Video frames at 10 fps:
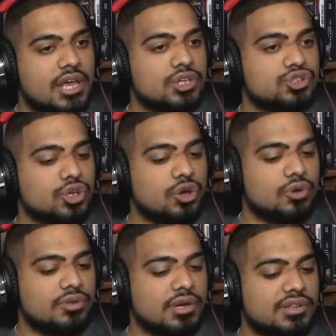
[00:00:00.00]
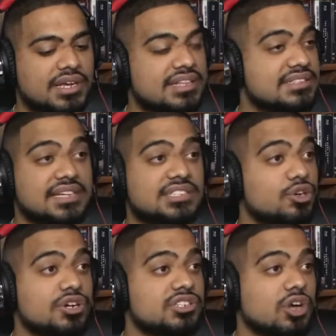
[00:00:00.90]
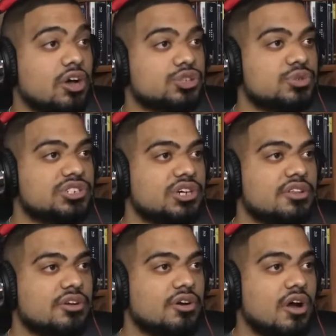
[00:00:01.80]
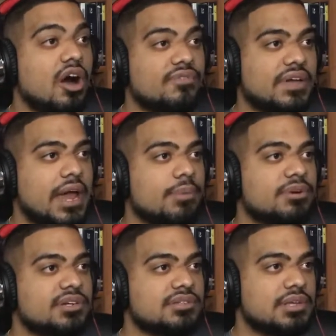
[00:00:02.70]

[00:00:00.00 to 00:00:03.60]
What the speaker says: So the contestant couldn't talk to each other off camera.